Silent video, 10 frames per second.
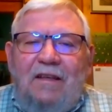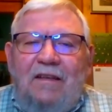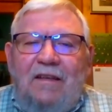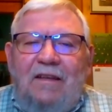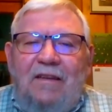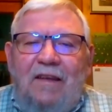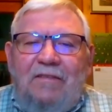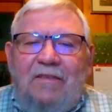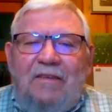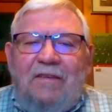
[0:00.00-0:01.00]
they
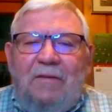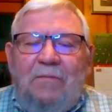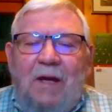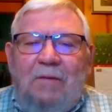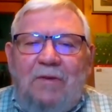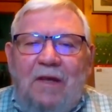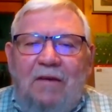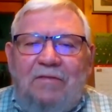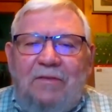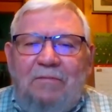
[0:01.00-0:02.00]
sometimes
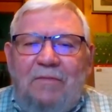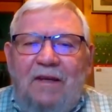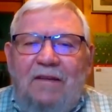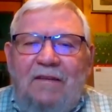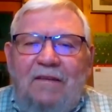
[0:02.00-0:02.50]
have some